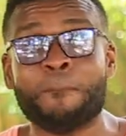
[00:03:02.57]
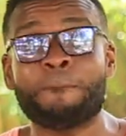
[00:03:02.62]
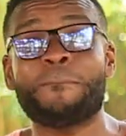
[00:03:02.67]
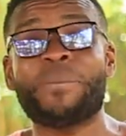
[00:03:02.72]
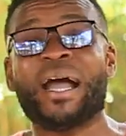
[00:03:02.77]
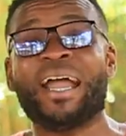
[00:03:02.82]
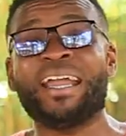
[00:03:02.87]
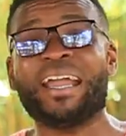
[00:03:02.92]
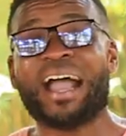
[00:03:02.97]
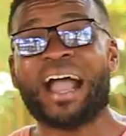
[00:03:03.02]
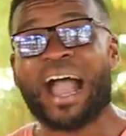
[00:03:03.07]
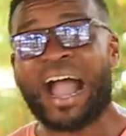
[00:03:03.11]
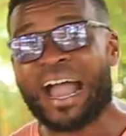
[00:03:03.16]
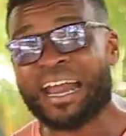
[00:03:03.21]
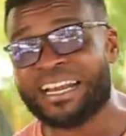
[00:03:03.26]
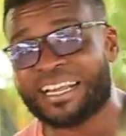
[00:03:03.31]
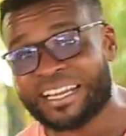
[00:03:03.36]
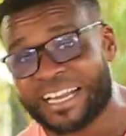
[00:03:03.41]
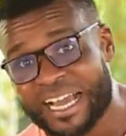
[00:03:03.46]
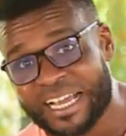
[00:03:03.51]
By
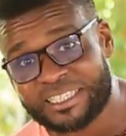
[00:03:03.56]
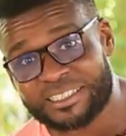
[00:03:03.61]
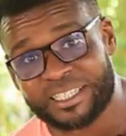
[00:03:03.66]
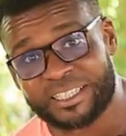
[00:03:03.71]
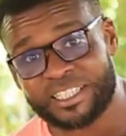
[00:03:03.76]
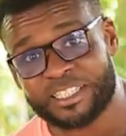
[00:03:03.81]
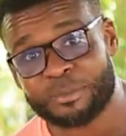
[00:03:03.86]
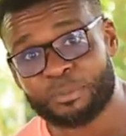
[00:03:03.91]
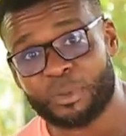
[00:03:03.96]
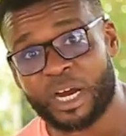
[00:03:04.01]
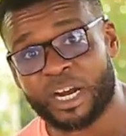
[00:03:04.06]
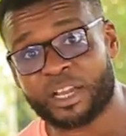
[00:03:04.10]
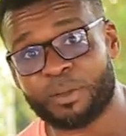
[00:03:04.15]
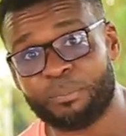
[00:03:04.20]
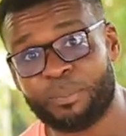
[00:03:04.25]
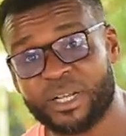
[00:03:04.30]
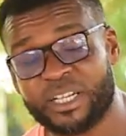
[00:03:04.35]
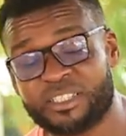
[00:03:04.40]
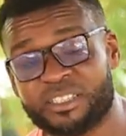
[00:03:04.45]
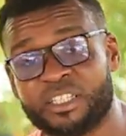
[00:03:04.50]
analyzing these
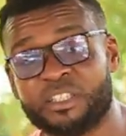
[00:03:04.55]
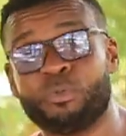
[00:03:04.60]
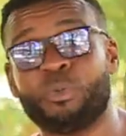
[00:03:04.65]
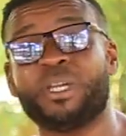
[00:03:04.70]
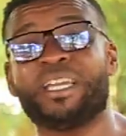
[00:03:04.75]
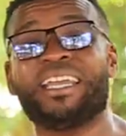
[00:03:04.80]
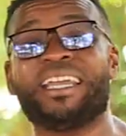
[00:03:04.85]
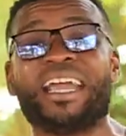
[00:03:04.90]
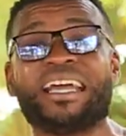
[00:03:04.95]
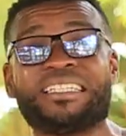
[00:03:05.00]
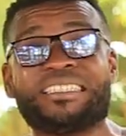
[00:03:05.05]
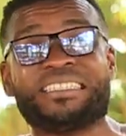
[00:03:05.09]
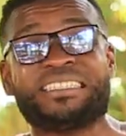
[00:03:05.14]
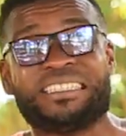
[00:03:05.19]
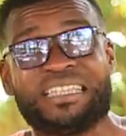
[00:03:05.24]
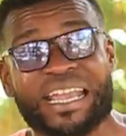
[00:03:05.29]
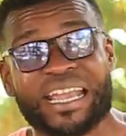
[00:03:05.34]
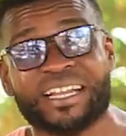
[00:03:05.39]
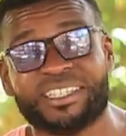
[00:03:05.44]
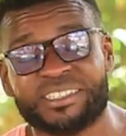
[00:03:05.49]
marketplaces, we can get
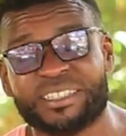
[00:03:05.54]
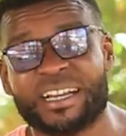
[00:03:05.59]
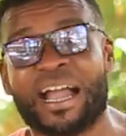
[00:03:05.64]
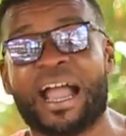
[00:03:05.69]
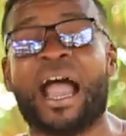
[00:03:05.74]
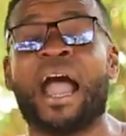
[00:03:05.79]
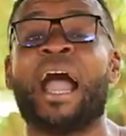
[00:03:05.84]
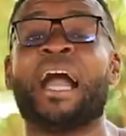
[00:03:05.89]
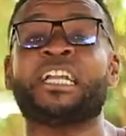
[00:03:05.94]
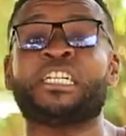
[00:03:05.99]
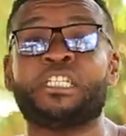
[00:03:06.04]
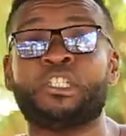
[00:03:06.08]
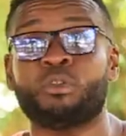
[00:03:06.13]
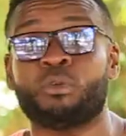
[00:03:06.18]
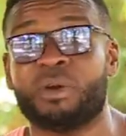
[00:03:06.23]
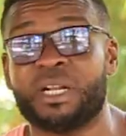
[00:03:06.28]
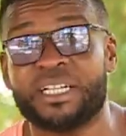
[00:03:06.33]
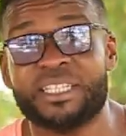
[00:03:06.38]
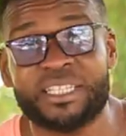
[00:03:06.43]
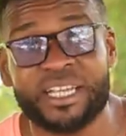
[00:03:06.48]
data,
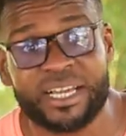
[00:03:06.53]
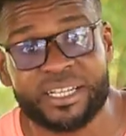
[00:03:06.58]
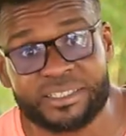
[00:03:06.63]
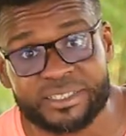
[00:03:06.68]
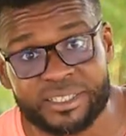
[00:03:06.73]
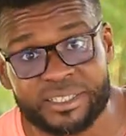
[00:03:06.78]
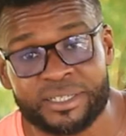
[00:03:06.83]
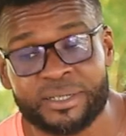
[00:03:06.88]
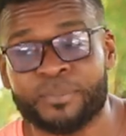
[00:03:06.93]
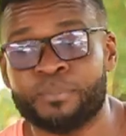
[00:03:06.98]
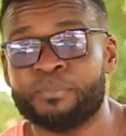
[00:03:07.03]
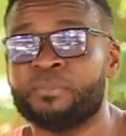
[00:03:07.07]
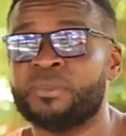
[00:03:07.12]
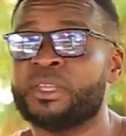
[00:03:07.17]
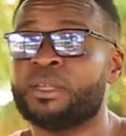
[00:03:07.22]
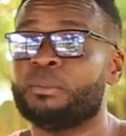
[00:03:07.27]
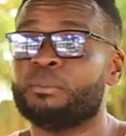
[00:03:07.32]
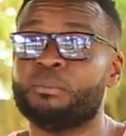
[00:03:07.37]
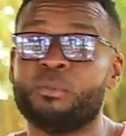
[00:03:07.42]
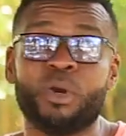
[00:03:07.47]
actual data
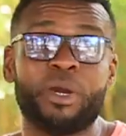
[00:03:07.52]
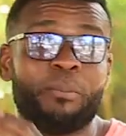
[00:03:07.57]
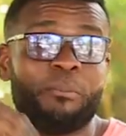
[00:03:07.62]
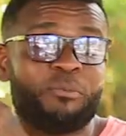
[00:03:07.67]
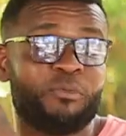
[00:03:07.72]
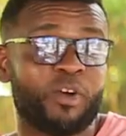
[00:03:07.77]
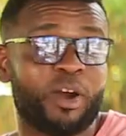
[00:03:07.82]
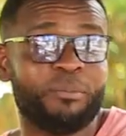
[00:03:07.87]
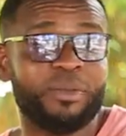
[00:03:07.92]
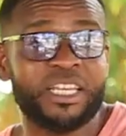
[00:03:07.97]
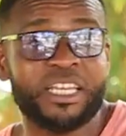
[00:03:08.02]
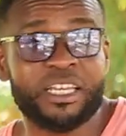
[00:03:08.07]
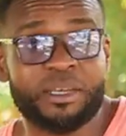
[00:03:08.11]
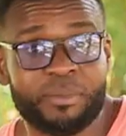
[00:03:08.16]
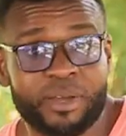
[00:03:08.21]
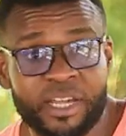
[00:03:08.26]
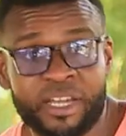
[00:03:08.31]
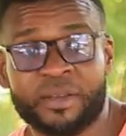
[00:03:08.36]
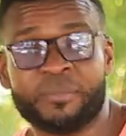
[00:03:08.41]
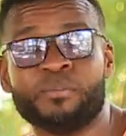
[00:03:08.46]
from
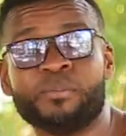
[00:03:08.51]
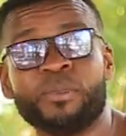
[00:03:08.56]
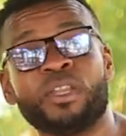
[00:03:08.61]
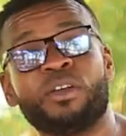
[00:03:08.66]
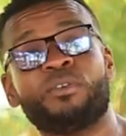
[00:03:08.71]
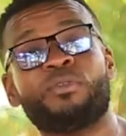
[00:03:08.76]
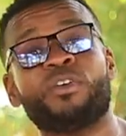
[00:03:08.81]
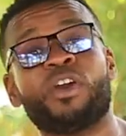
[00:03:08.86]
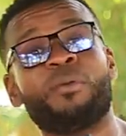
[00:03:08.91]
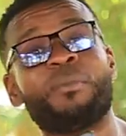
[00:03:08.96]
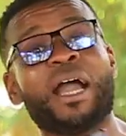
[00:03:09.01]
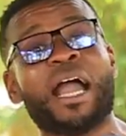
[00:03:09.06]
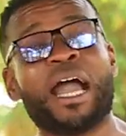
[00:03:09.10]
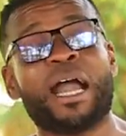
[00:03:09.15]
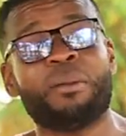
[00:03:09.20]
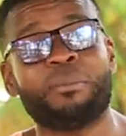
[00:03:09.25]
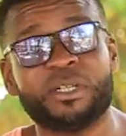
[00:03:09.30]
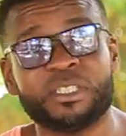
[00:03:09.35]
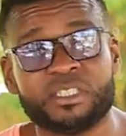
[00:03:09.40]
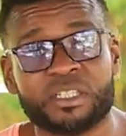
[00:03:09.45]
eBay, from
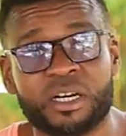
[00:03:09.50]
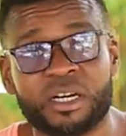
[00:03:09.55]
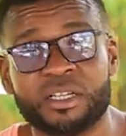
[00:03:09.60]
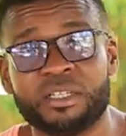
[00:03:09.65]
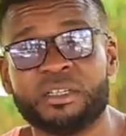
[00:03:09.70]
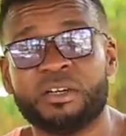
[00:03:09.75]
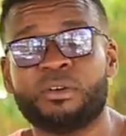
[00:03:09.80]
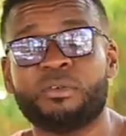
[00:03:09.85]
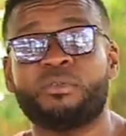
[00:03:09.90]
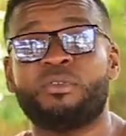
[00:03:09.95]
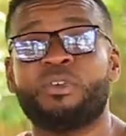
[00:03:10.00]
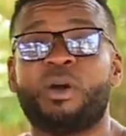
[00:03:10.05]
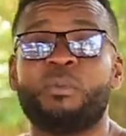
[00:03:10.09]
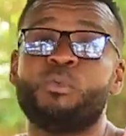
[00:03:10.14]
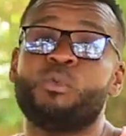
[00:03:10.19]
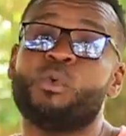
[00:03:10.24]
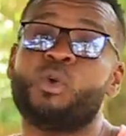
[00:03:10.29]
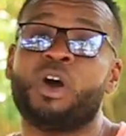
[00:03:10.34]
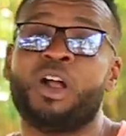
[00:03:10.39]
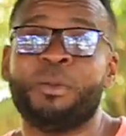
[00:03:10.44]
Amazon, from
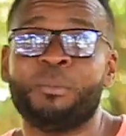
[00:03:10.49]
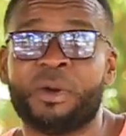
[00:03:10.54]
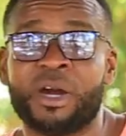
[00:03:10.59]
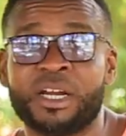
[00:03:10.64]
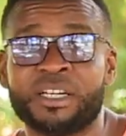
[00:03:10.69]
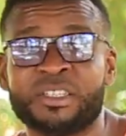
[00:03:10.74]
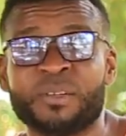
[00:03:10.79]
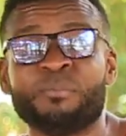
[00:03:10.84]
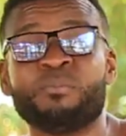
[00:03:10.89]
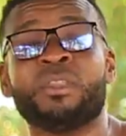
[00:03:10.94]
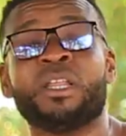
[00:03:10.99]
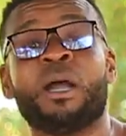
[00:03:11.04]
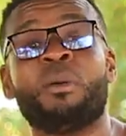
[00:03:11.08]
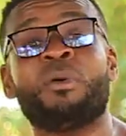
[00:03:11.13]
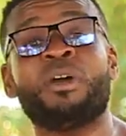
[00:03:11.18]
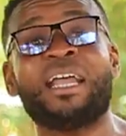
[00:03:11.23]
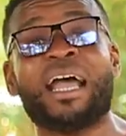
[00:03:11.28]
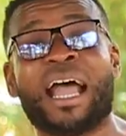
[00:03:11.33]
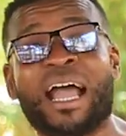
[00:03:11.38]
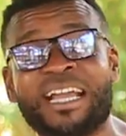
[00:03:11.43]
Walmart
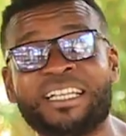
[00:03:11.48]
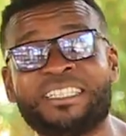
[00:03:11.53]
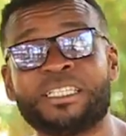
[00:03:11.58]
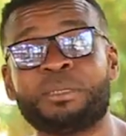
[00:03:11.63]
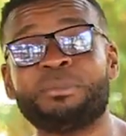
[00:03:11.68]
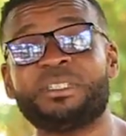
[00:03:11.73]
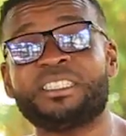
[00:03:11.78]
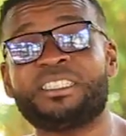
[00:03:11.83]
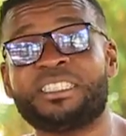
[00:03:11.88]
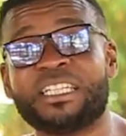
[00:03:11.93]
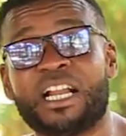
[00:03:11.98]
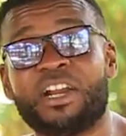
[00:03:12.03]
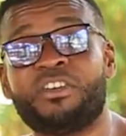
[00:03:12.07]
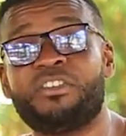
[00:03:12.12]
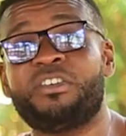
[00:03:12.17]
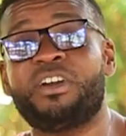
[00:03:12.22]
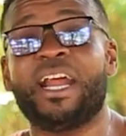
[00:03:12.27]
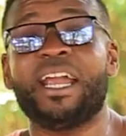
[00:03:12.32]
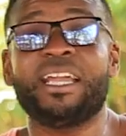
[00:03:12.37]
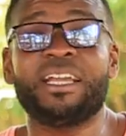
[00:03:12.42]
about items that sell
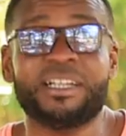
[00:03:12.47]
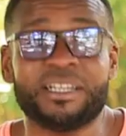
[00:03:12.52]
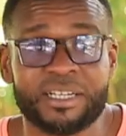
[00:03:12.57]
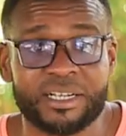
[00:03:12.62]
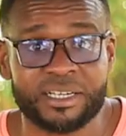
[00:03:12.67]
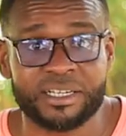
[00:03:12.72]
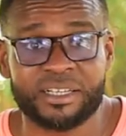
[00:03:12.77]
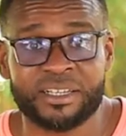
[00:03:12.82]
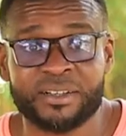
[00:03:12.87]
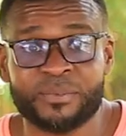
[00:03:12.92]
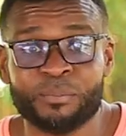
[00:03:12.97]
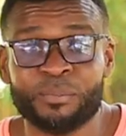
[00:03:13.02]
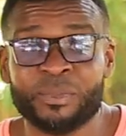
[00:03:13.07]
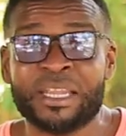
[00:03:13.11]
regularly.